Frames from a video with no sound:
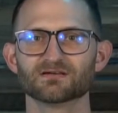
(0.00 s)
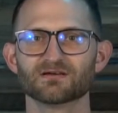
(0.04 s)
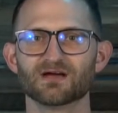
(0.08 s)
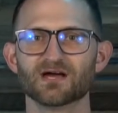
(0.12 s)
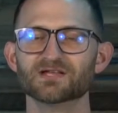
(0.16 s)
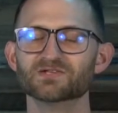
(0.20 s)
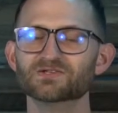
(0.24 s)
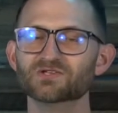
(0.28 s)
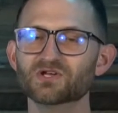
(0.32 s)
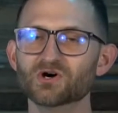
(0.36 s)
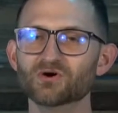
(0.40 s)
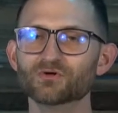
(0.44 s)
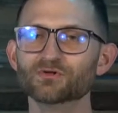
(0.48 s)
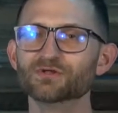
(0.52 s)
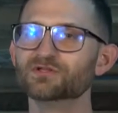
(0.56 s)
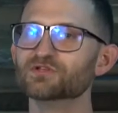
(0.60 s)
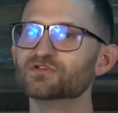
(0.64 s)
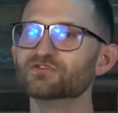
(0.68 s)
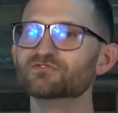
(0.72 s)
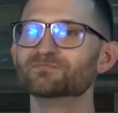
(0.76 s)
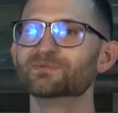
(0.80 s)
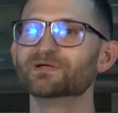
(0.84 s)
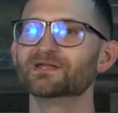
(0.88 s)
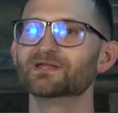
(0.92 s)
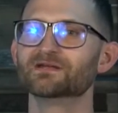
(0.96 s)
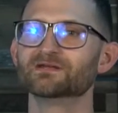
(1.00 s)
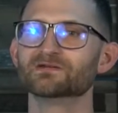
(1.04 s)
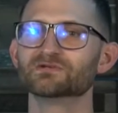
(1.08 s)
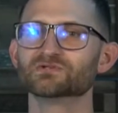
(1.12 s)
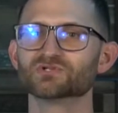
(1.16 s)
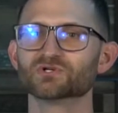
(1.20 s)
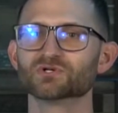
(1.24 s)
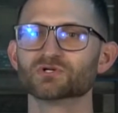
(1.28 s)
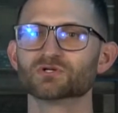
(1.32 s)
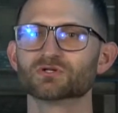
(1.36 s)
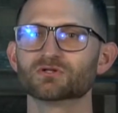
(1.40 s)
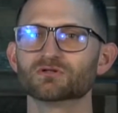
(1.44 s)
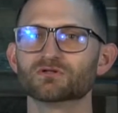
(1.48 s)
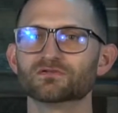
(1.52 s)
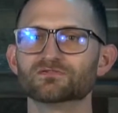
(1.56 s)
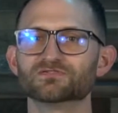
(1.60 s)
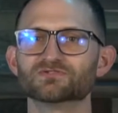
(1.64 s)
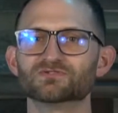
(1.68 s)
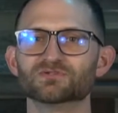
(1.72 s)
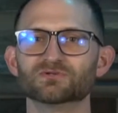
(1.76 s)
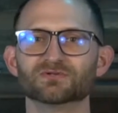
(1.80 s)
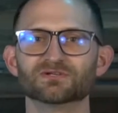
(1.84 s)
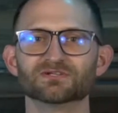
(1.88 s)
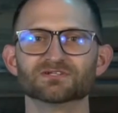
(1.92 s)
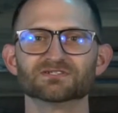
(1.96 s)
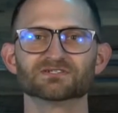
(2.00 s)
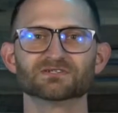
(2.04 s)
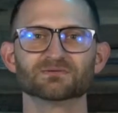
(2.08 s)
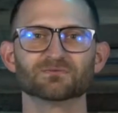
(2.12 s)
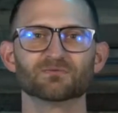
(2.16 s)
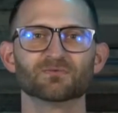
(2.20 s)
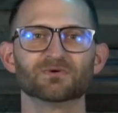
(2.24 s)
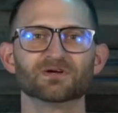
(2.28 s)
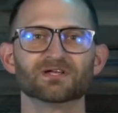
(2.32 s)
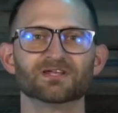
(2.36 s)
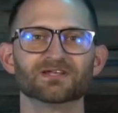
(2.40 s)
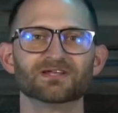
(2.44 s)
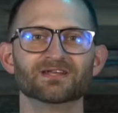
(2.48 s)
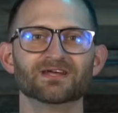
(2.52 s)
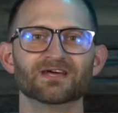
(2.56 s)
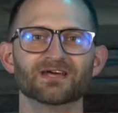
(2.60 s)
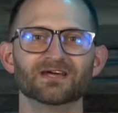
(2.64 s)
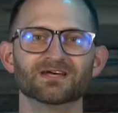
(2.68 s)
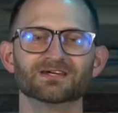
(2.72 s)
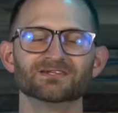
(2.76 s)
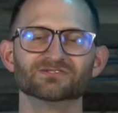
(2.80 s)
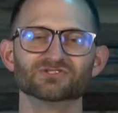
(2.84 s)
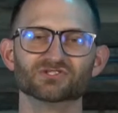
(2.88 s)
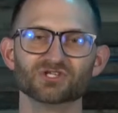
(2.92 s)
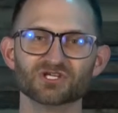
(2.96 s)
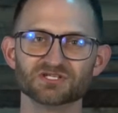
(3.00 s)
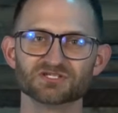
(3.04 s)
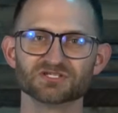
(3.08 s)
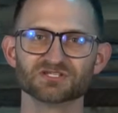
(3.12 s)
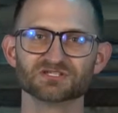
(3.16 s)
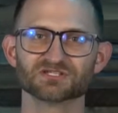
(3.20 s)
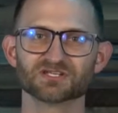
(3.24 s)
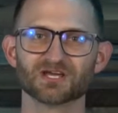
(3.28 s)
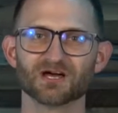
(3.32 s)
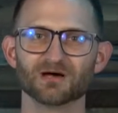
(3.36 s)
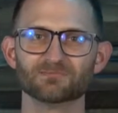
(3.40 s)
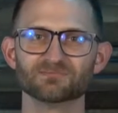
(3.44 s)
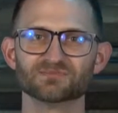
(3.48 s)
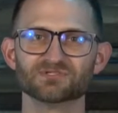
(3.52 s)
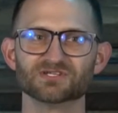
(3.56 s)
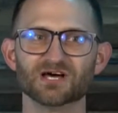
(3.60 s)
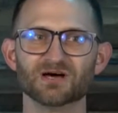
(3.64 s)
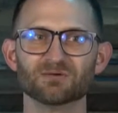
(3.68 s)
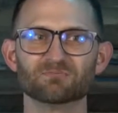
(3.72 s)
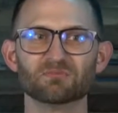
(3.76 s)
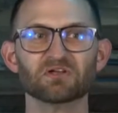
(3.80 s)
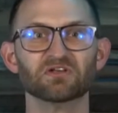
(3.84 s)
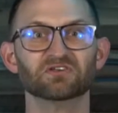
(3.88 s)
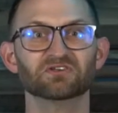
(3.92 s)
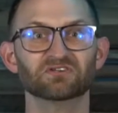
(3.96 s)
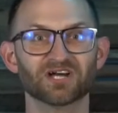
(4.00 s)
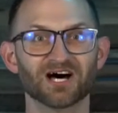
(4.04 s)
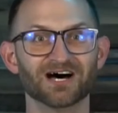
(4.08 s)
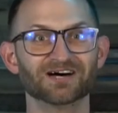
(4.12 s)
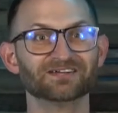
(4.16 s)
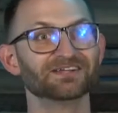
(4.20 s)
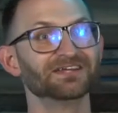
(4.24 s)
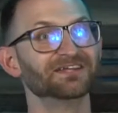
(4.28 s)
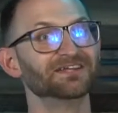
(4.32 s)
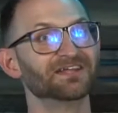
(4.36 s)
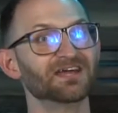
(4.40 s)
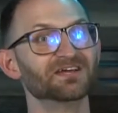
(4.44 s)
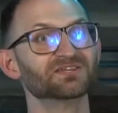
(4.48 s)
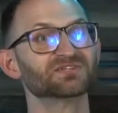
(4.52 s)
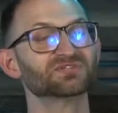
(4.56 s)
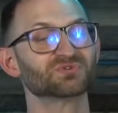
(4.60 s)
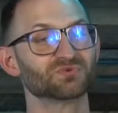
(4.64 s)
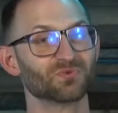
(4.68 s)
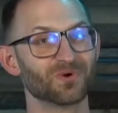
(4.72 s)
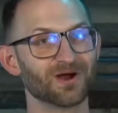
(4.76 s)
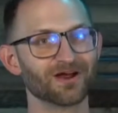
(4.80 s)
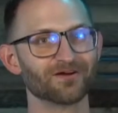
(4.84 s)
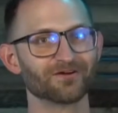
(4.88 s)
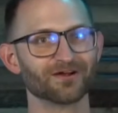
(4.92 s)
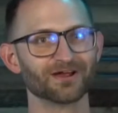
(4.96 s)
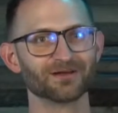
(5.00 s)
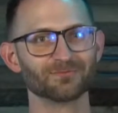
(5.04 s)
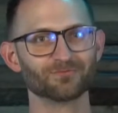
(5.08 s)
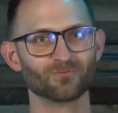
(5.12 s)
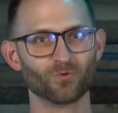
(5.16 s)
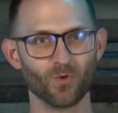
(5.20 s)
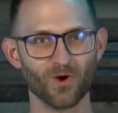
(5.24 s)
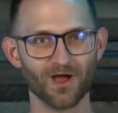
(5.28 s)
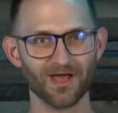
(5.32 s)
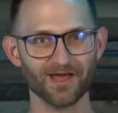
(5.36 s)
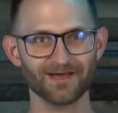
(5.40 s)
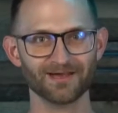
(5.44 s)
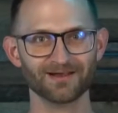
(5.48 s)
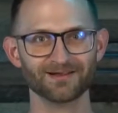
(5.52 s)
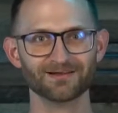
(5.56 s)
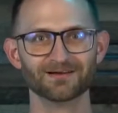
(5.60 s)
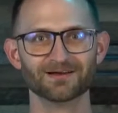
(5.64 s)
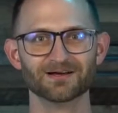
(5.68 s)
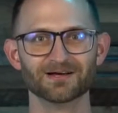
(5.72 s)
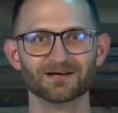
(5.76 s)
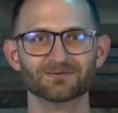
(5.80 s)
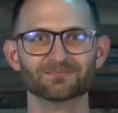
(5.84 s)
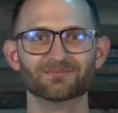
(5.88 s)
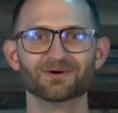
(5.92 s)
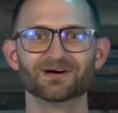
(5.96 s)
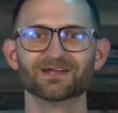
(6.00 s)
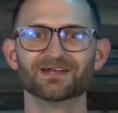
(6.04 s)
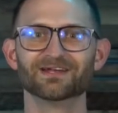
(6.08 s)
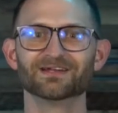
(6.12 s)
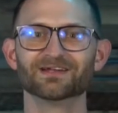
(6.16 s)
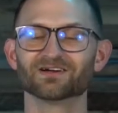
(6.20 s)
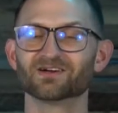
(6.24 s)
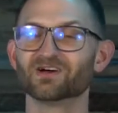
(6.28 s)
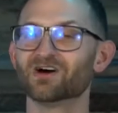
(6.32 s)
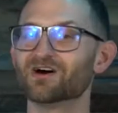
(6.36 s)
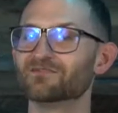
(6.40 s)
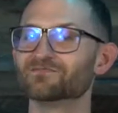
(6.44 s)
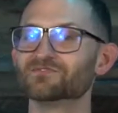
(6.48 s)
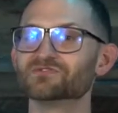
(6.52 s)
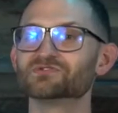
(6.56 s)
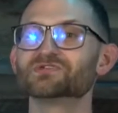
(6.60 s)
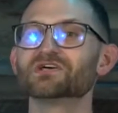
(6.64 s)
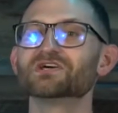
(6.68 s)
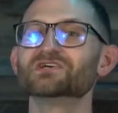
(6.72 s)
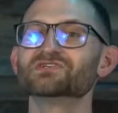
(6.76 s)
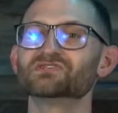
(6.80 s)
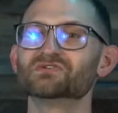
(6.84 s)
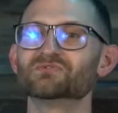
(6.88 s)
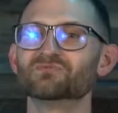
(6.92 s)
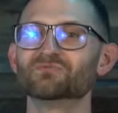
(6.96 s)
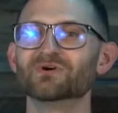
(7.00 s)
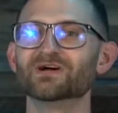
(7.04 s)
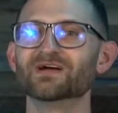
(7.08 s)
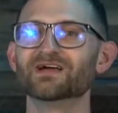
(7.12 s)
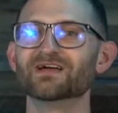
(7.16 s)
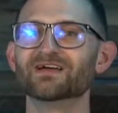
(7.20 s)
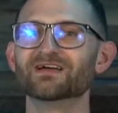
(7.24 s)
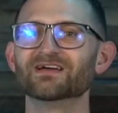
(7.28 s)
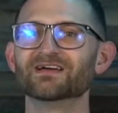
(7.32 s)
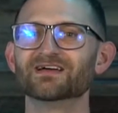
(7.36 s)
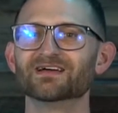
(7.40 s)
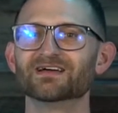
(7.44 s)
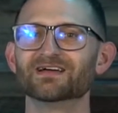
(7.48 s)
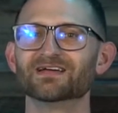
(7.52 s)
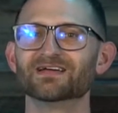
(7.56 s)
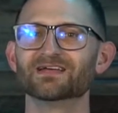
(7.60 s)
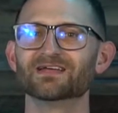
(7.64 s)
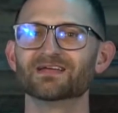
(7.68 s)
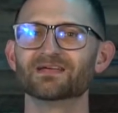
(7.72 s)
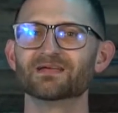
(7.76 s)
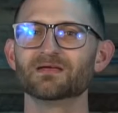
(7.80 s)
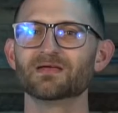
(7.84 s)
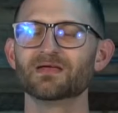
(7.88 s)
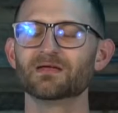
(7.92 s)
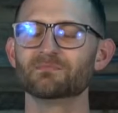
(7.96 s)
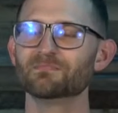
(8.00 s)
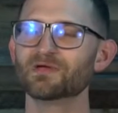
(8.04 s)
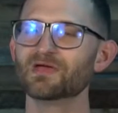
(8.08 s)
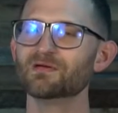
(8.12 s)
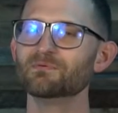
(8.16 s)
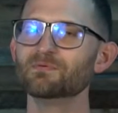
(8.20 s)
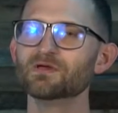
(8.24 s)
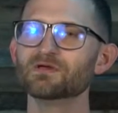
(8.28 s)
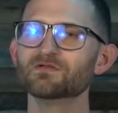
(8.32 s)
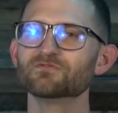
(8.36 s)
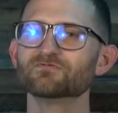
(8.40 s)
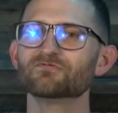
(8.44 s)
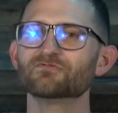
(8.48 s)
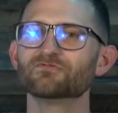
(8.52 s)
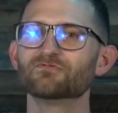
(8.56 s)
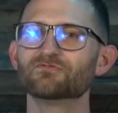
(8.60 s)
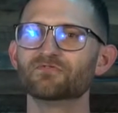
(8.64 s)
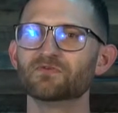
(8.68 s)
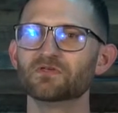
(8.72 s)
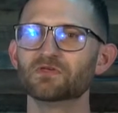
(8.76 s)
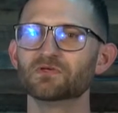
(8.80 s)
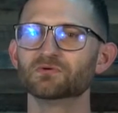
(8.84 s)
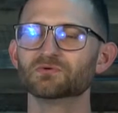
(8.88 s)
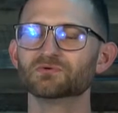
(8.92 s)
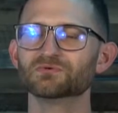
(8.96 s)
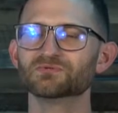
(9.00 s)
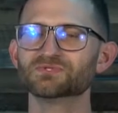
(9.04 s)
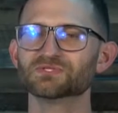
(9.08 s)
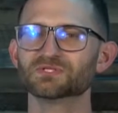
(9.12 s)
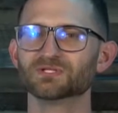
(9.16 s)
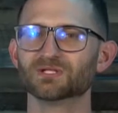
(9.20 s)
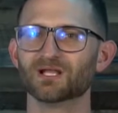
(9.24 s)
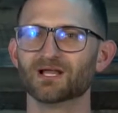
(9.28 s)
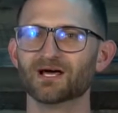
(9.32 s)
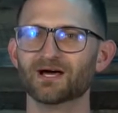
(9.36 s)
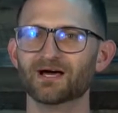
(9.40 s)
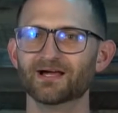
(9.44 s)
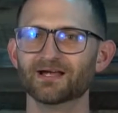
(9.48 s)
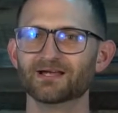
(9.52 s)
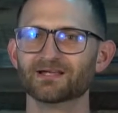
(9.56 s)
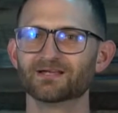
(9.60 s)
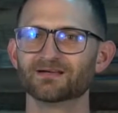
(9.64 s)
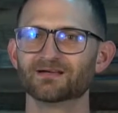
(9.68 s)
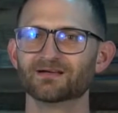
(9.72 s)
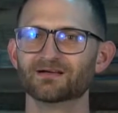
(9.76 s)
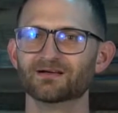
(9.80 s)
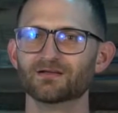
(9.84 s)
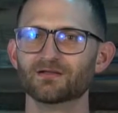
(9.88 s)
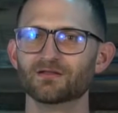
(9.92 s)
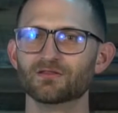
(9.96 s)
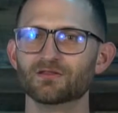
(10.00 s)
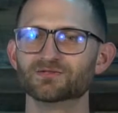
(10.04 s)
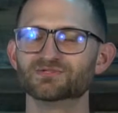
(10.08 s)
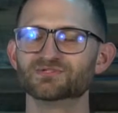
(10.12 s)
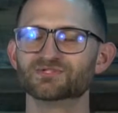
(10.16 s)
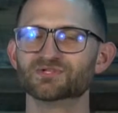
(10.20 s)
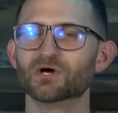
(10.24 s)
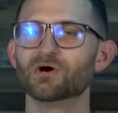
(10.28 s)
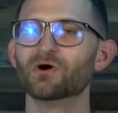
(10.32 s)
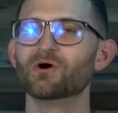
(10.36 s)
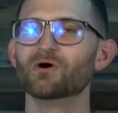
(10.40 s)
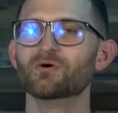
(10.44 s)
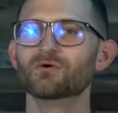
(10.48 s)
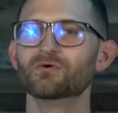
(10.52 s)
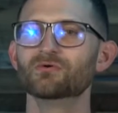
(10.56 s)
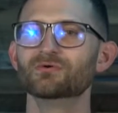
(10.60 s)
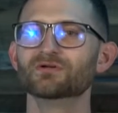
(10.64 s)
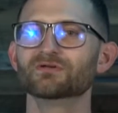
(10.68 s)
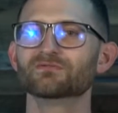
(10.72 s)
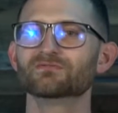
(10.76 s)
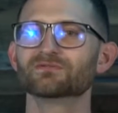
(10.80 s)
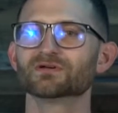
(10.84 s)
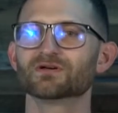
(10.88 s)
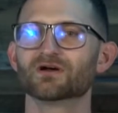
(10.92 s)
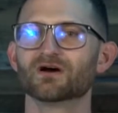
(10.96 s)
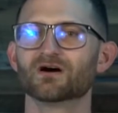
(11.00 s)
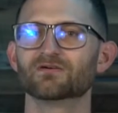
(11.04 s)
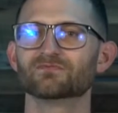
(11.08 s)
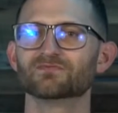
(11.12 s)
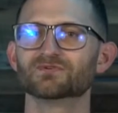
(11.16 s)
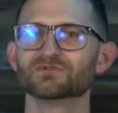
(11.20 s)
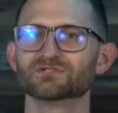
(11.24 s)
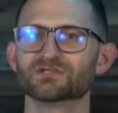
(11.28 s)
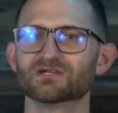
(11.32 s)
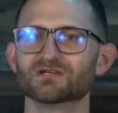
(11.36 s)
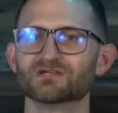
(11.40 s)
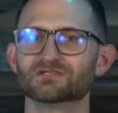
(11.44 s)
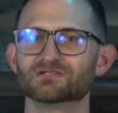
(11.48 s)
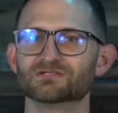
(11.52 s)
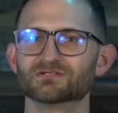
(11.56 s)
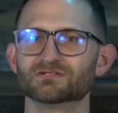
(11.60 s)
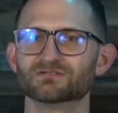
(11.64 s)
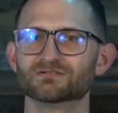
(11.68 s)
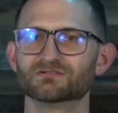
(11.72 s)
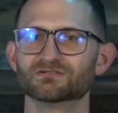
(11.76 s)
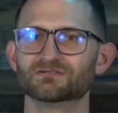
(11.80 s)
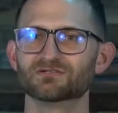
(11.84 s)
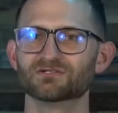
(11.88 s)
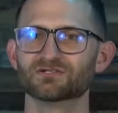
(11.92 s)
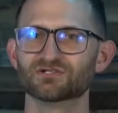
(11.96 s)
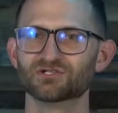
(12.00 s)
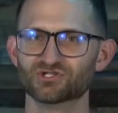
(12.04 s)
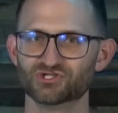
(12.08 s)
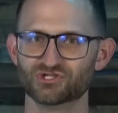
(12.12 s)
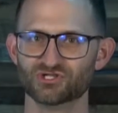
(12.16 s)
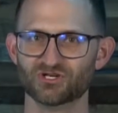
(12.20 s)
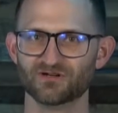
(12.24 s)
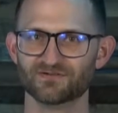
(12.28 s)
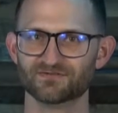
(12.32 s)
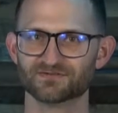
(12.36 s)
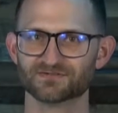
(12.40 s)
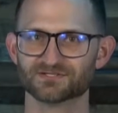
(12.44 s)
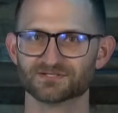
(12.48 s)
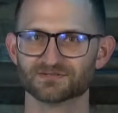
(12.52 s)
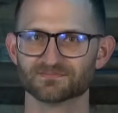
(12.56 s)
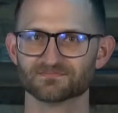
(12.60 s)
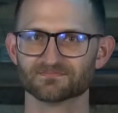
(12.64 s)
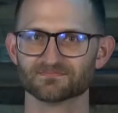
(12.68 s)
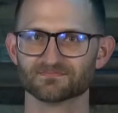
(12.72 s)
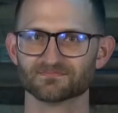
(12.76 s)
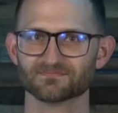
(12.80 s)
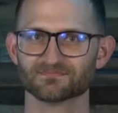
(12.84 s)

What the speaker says: I know that you've been in a circle of students, and when Jesus comes up, not in a swearing way, but in a conversation way, maybe it feels like the tone of the conversation shifts.